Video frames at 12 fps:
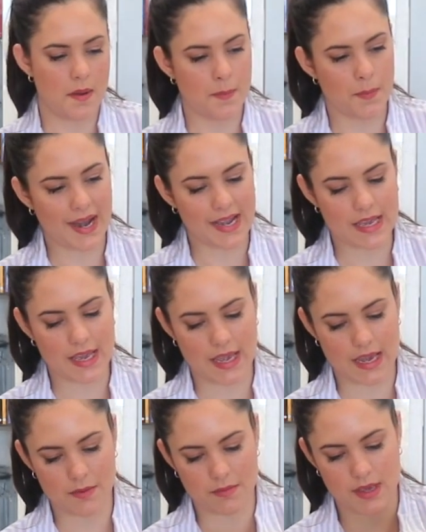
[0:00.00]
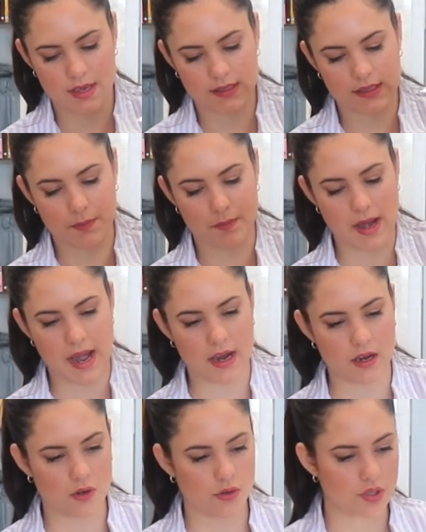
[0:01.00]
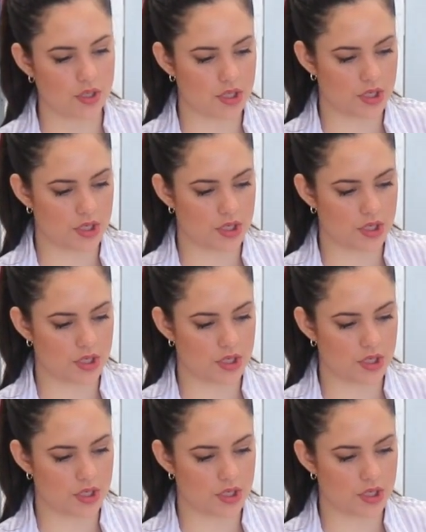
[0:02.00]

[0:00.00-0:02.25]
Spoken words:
My ham is about,